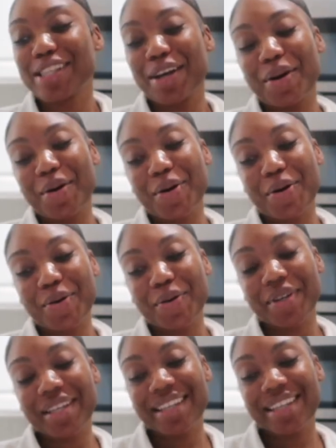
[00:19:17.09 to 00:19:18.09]

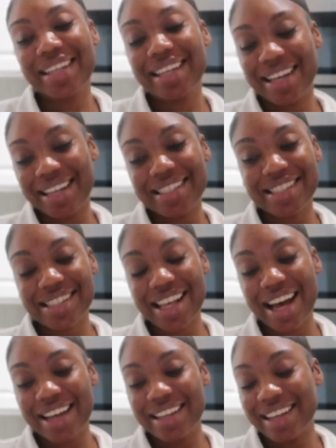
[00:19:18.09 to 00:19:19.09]
So yeah, just
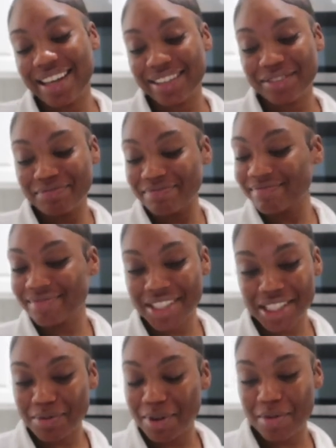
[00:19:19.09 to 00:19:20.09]
uh, yeah,
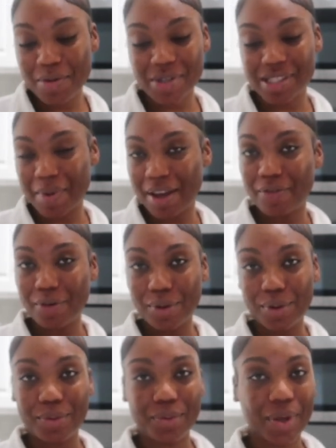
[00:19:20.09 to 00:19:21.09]
just want to be
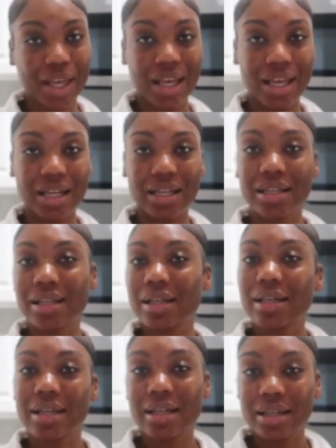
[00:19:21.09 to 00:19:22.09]
respectful and
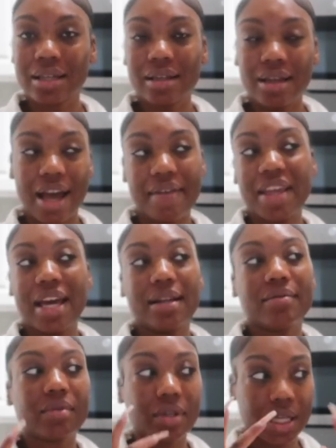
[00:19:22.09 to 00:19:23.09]
have
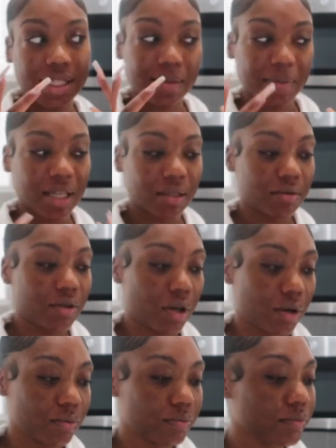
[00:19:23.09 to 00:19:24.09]
that intimate, you
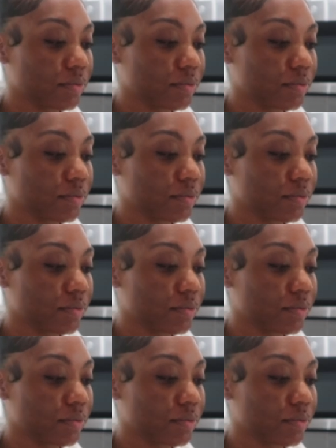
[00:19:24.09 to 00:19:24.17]
know,